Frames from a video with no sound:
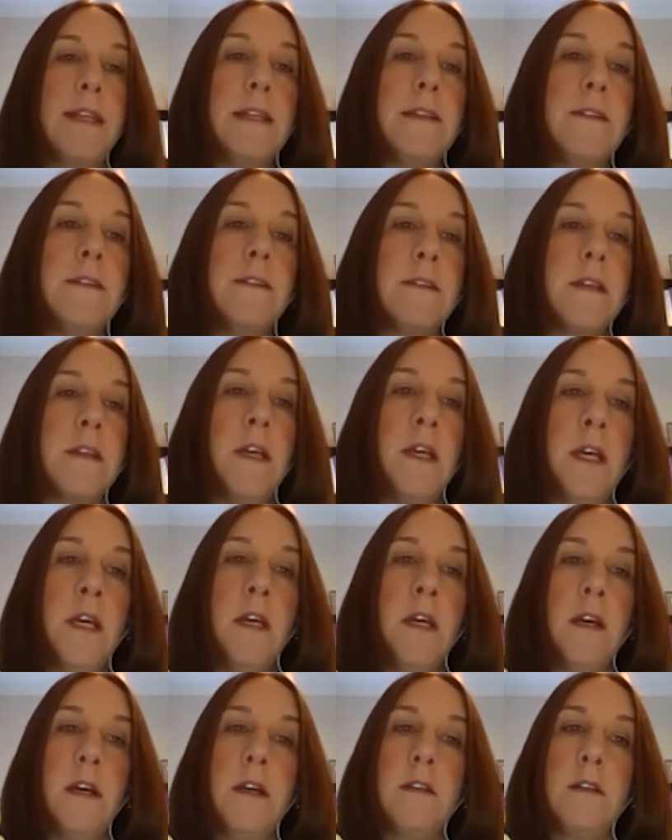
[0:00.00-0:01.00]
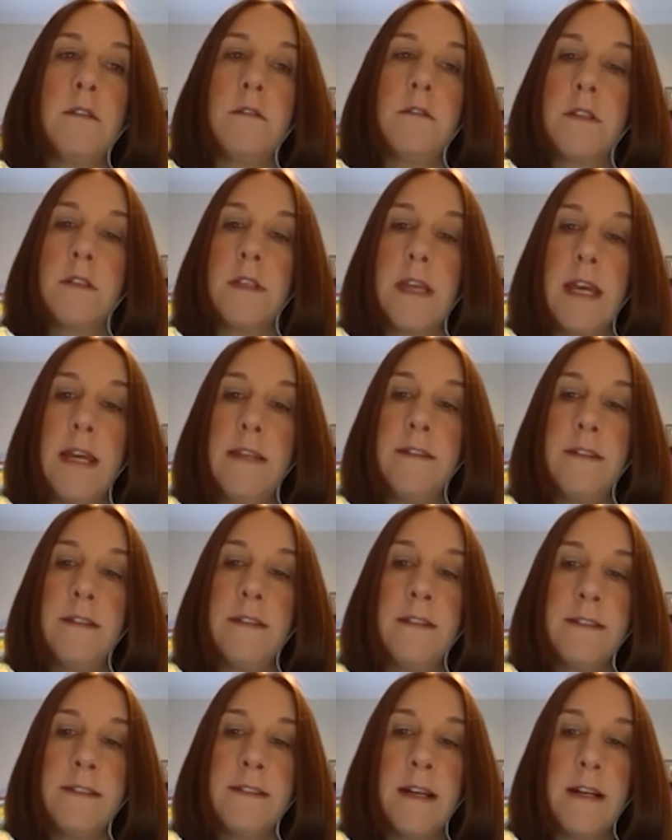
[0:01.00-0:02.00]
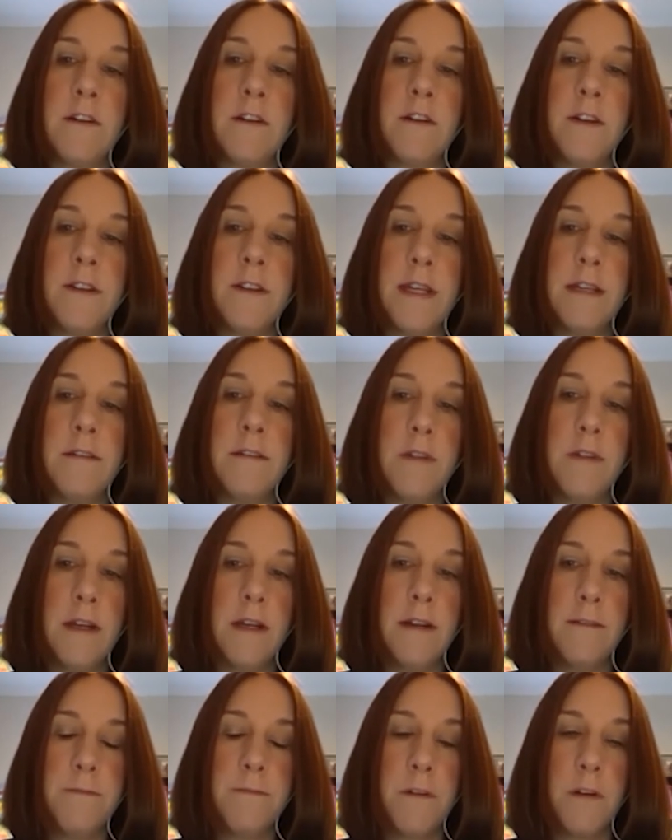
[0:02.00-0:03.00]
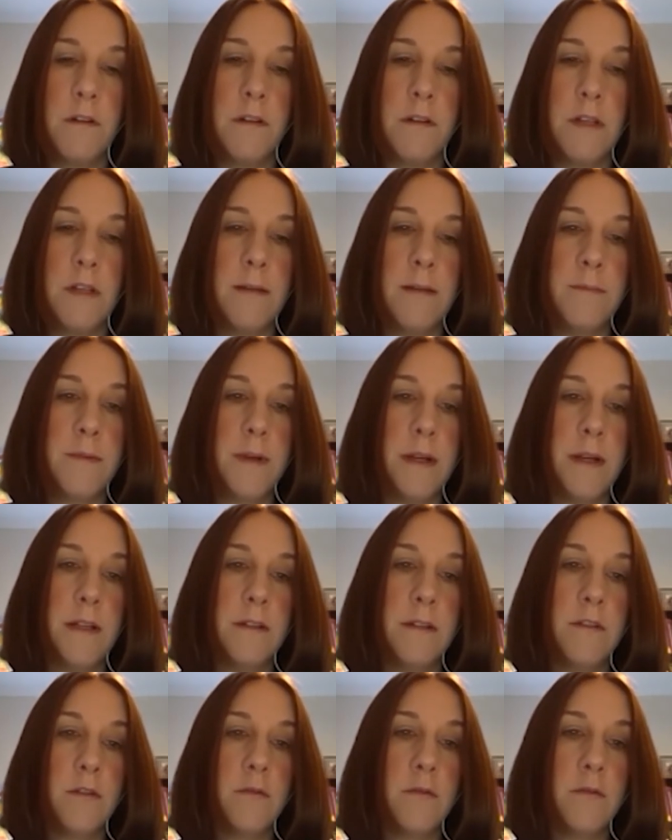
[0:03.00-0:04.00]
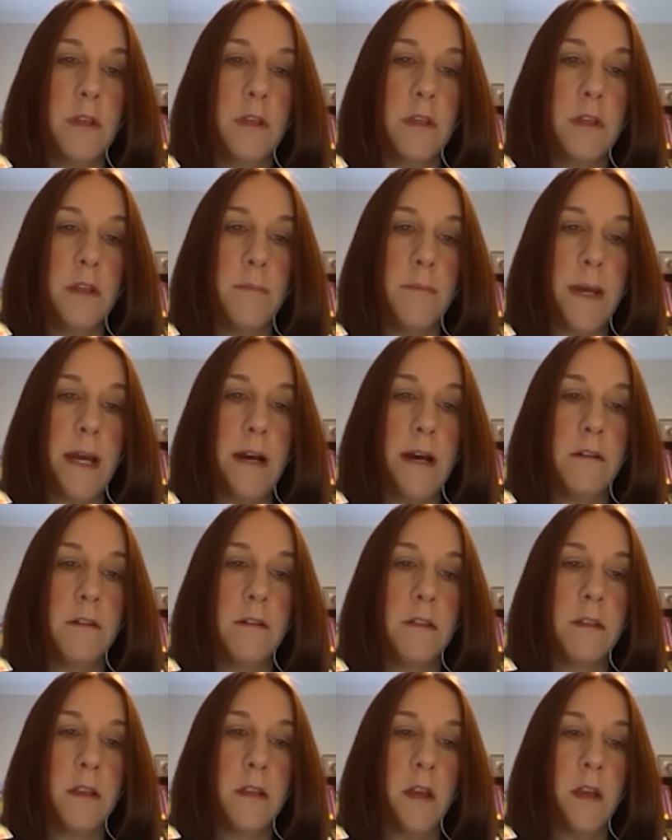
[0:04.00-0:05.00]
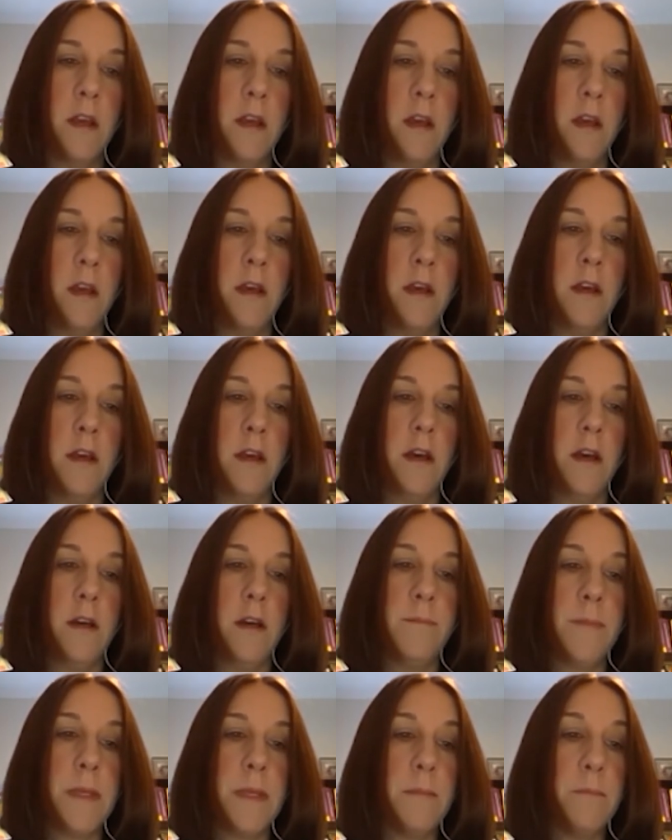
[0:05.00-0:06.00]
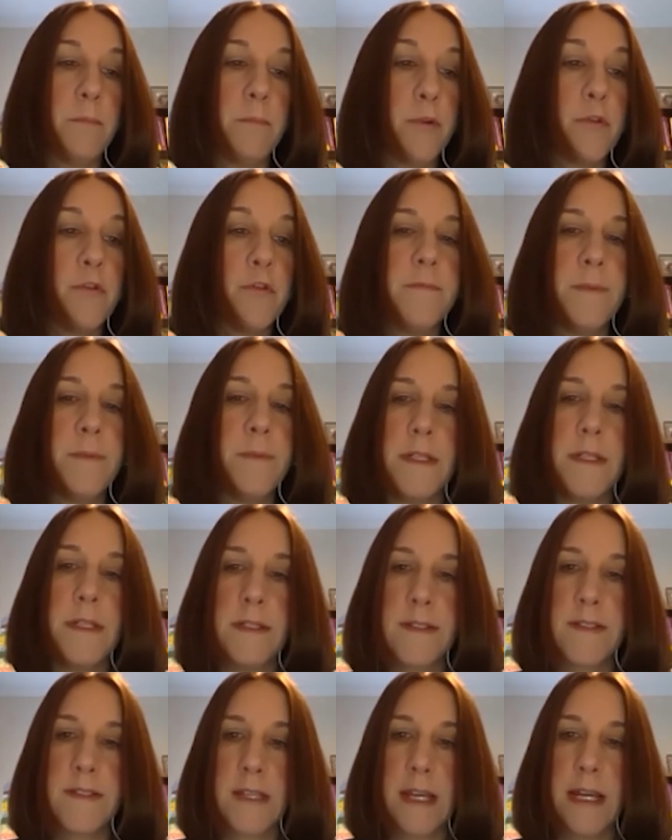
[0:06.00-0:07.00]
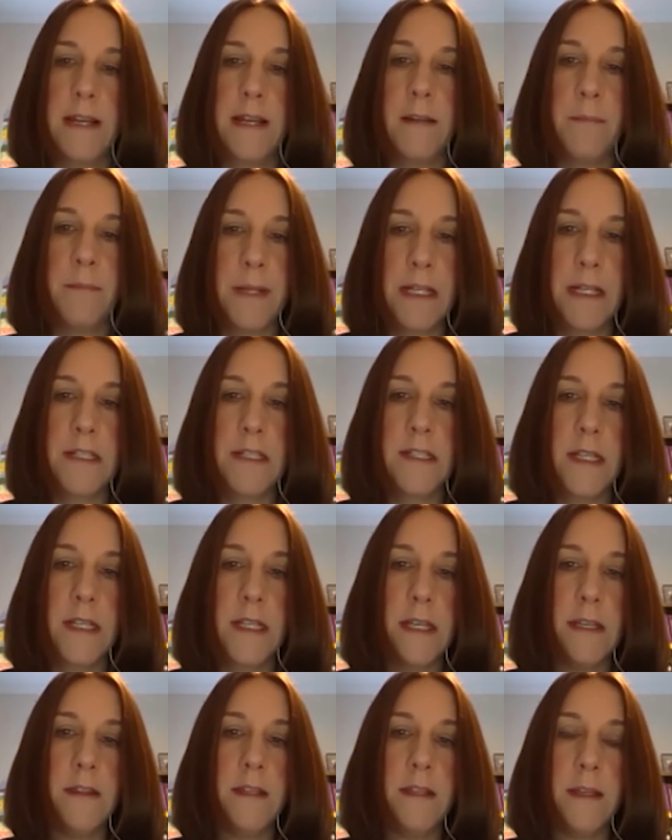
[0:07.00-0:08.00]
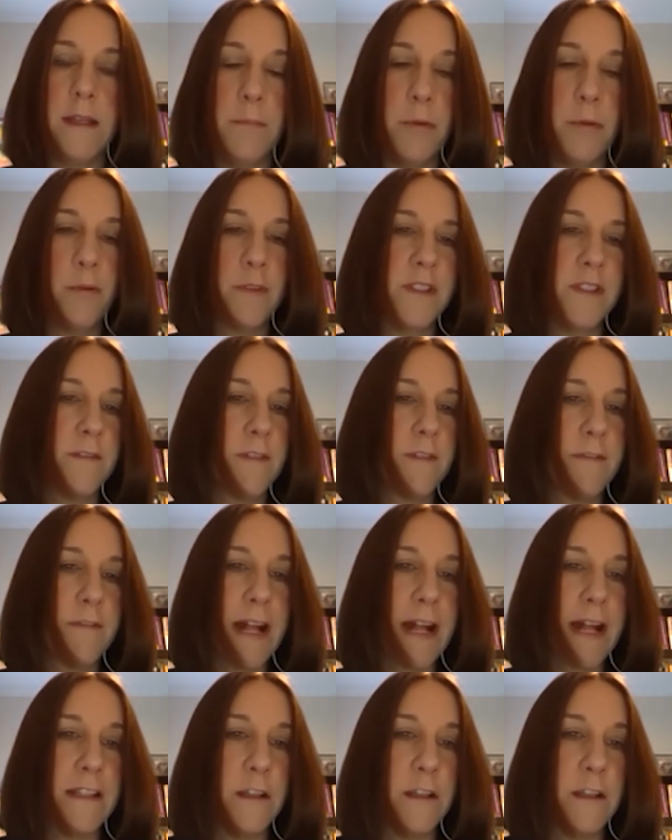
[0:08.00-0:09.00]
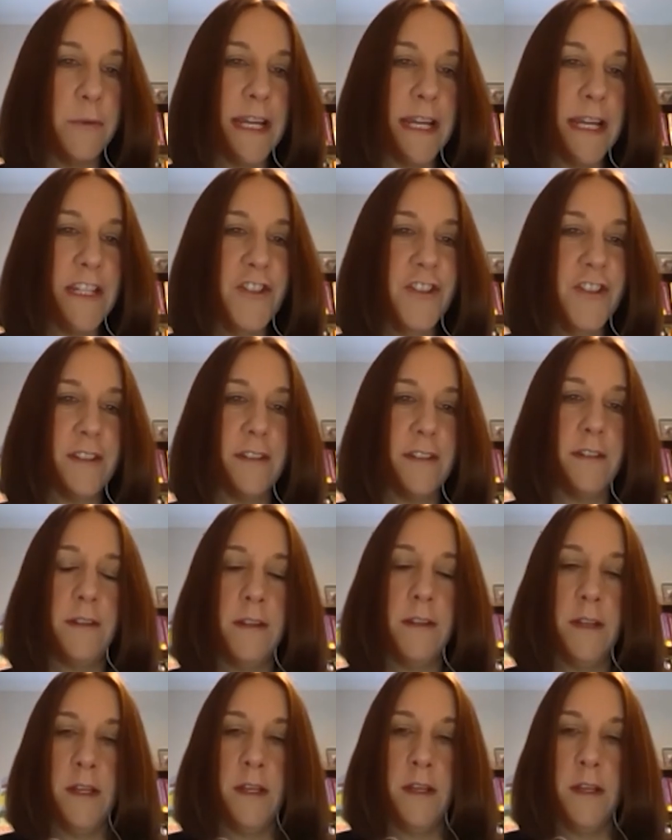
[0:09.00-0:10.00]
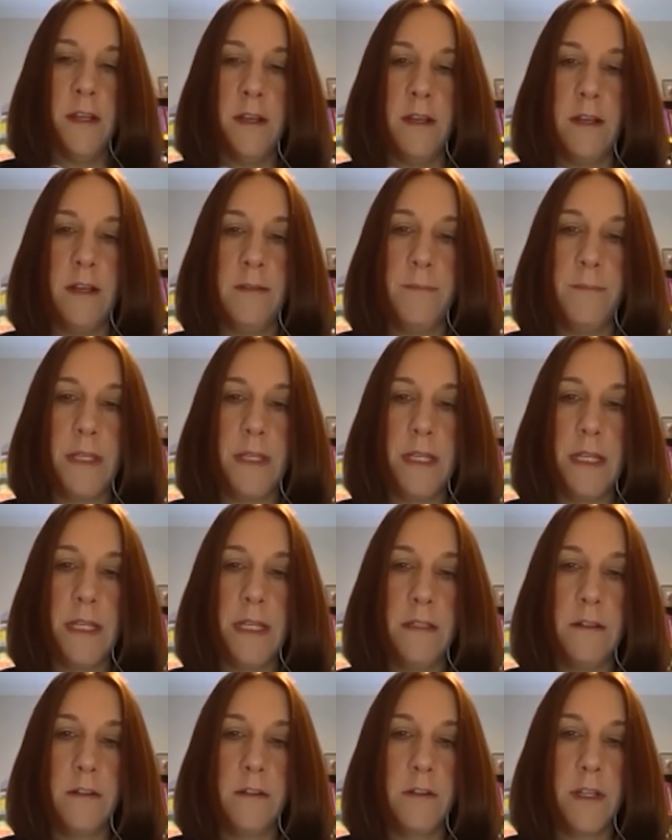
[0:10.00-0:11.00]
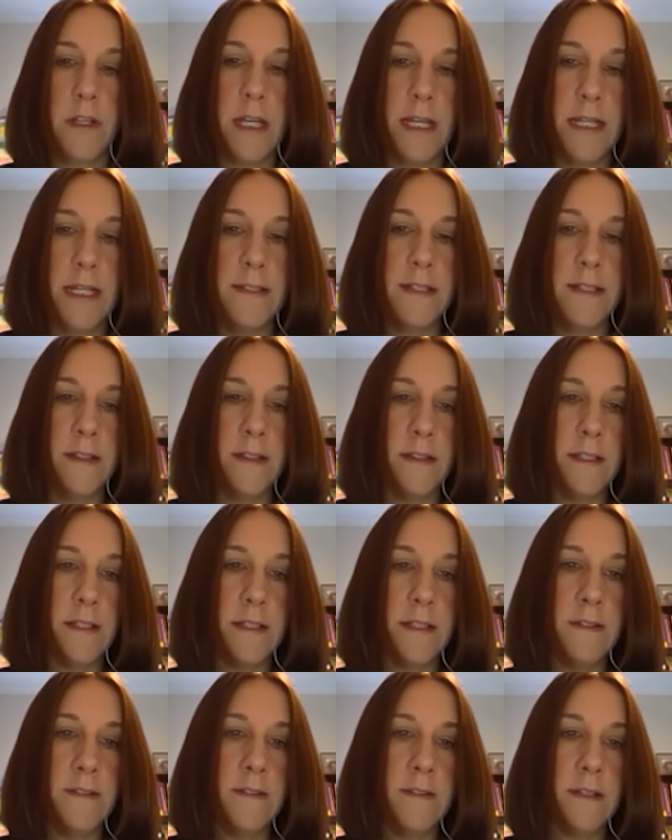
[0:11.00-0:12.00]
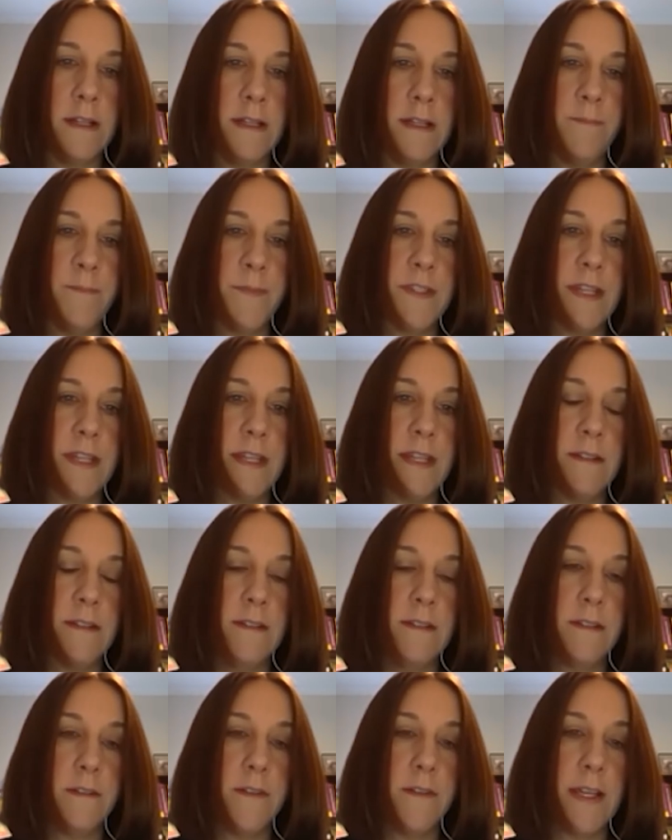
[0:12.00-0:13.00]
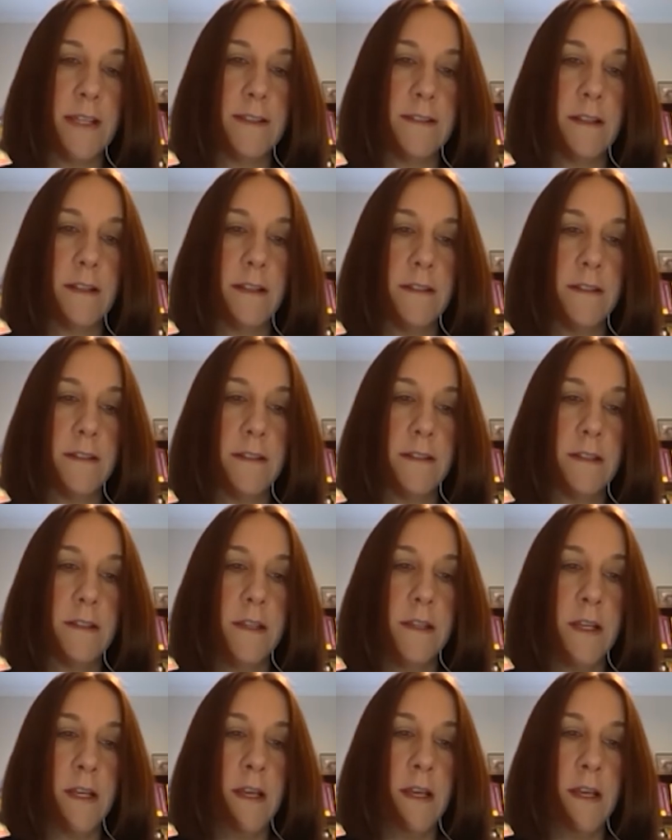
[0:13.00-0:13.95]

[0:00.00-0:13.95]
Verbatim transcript: is uh, Dr. Catanzaro then uh, followed up uh, talking about um, improvement, scalability, the importance of evaluation um, in creating these um, centres of excellence.